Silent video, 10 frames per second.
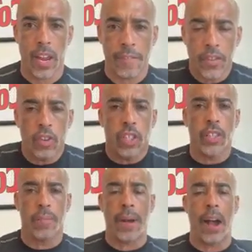and feel
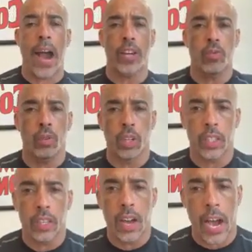good about how you
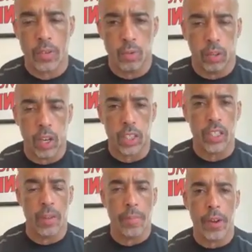look
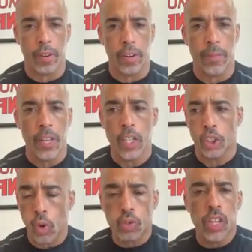in the mirror.
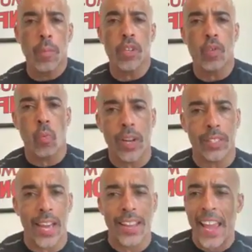Don't tell me you
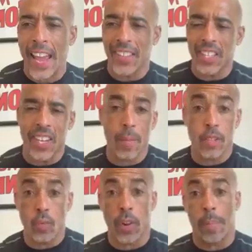want that and then tell
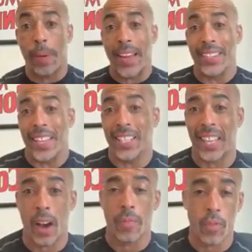me you want to pay a
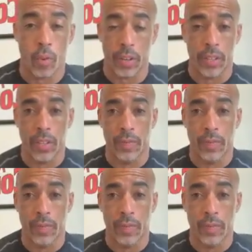discount for it,